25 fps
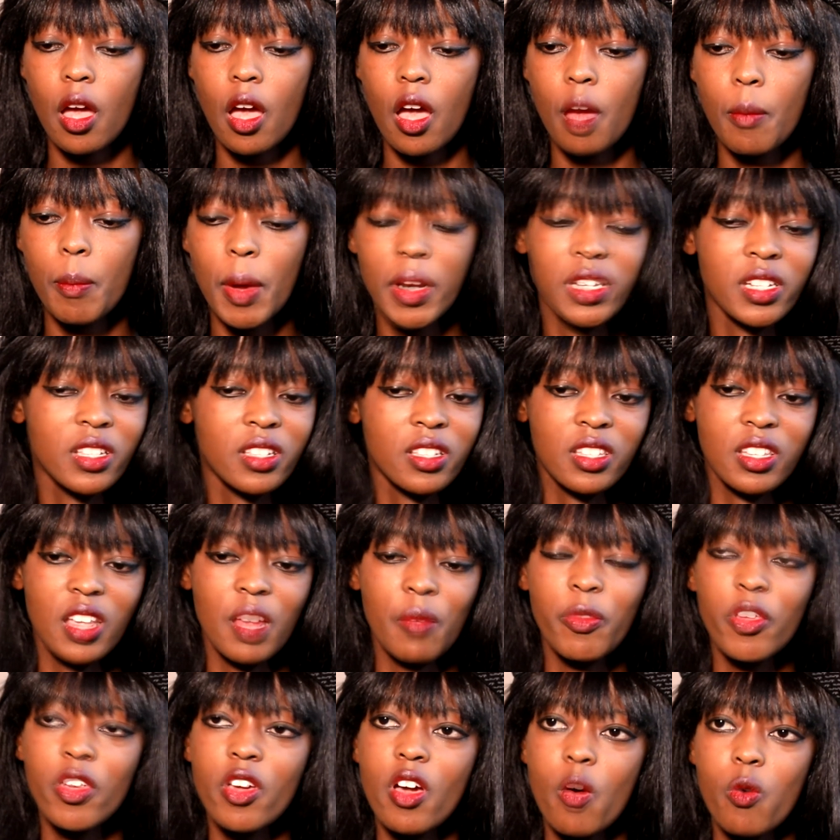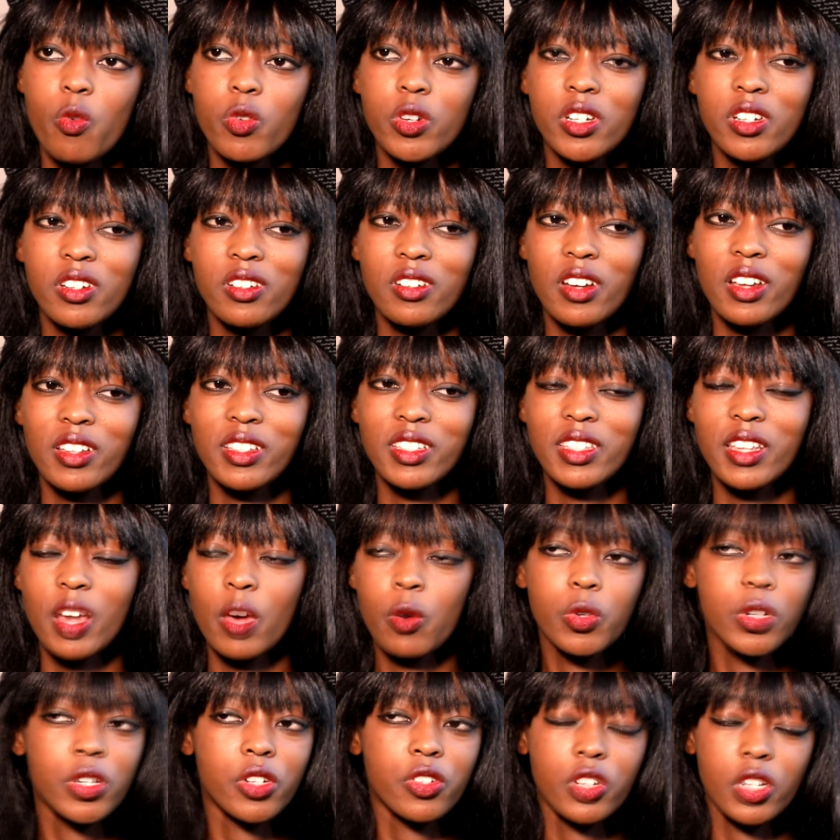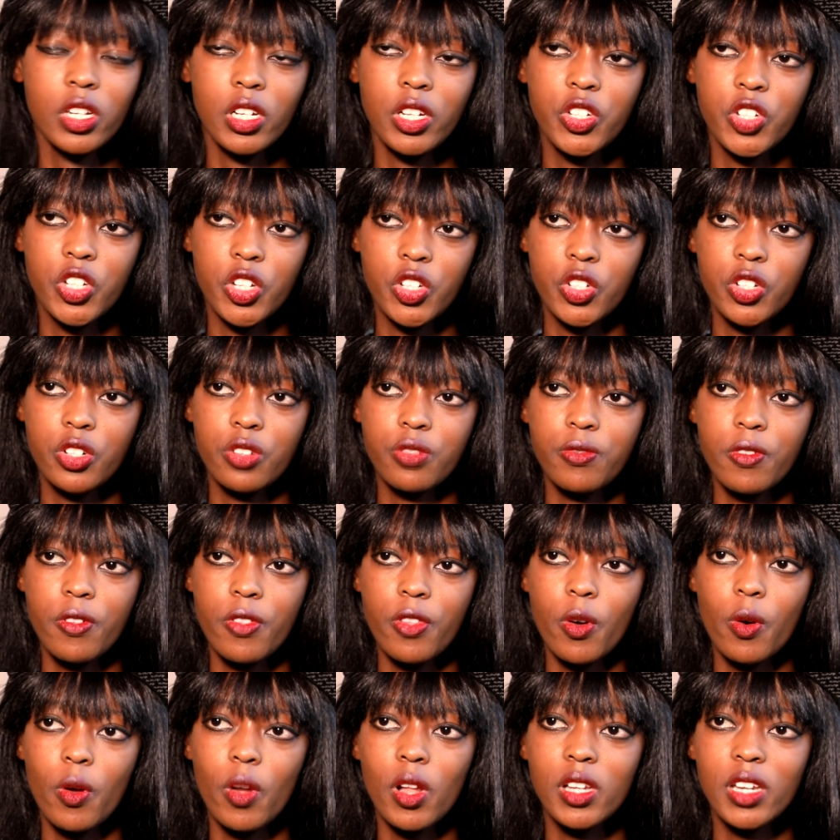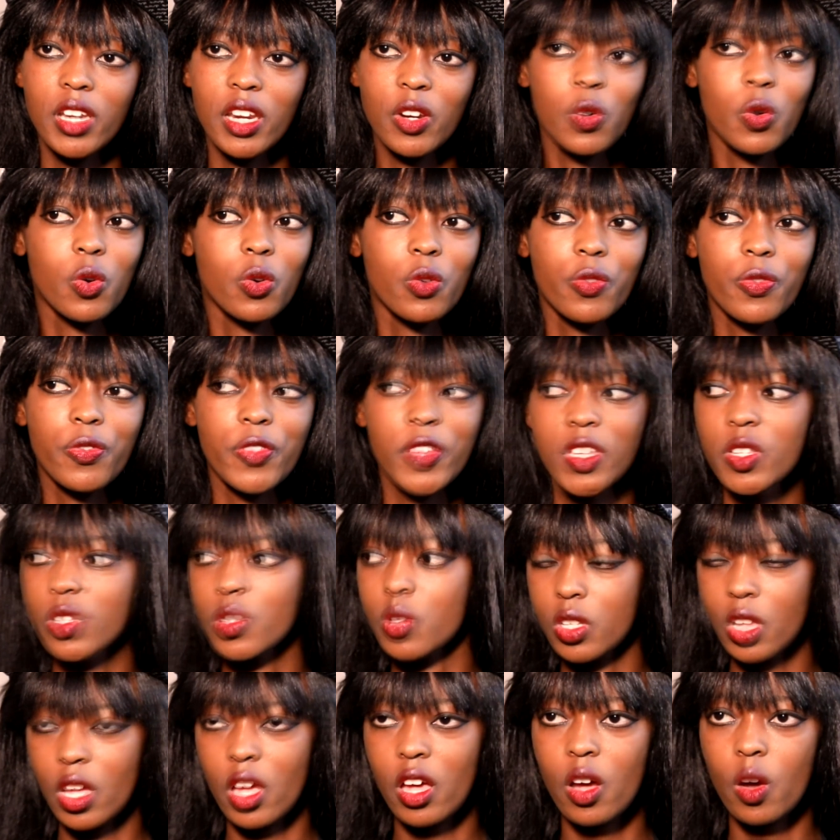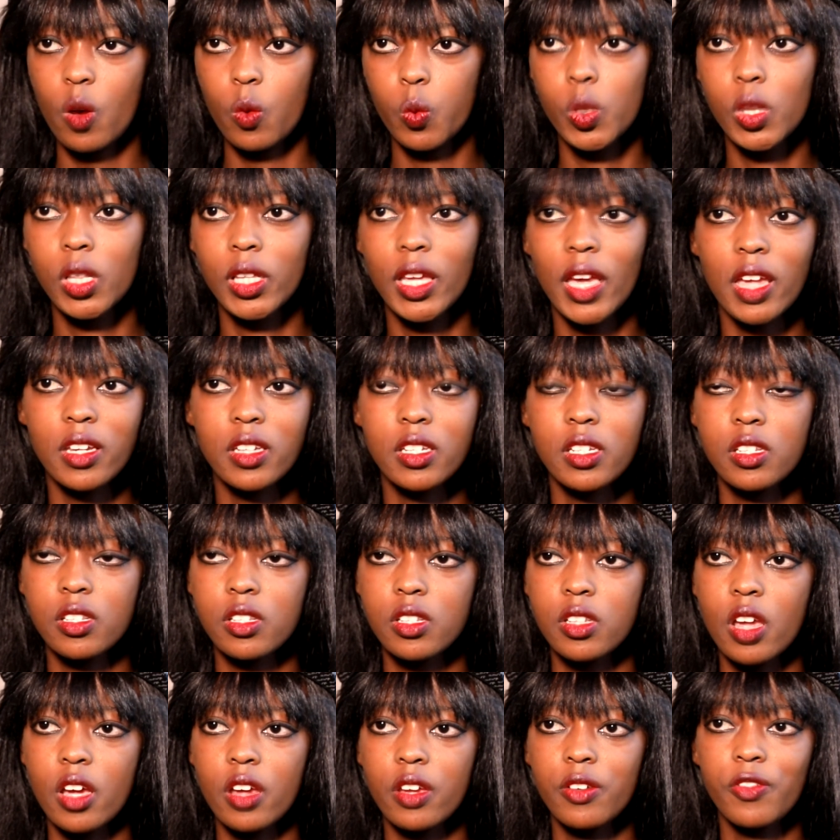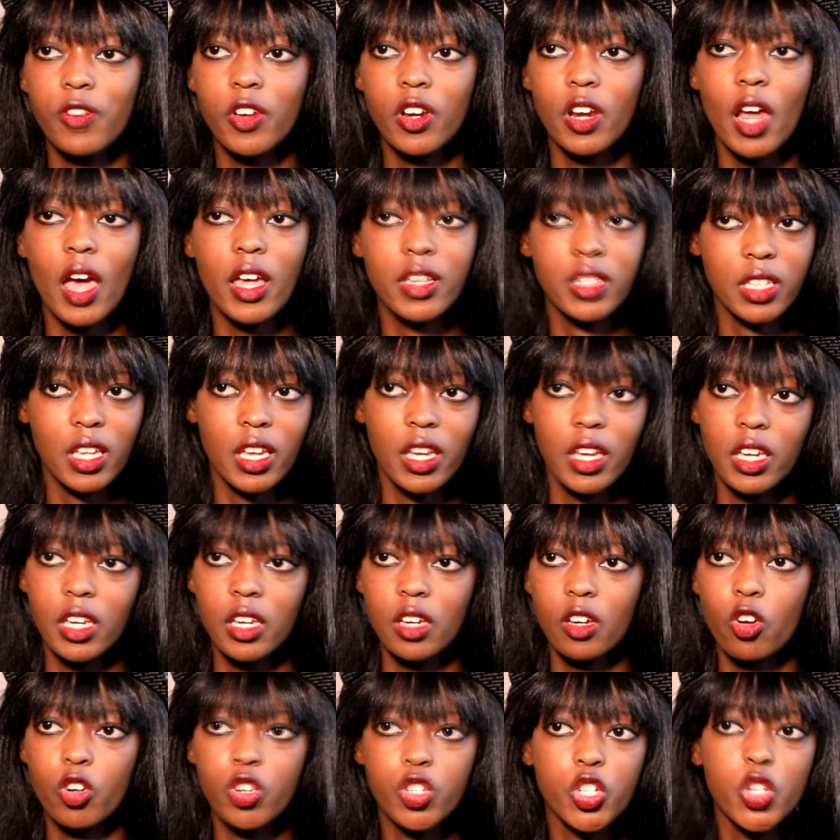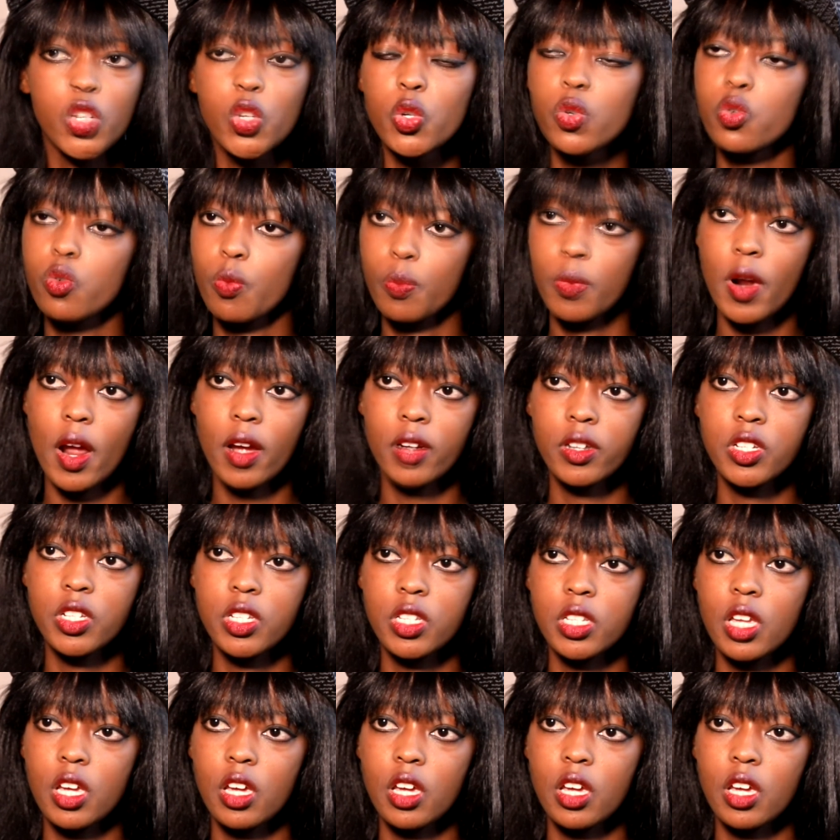but it's something I wouldn't really change it for the world. I know things will get easier even as I continue to practice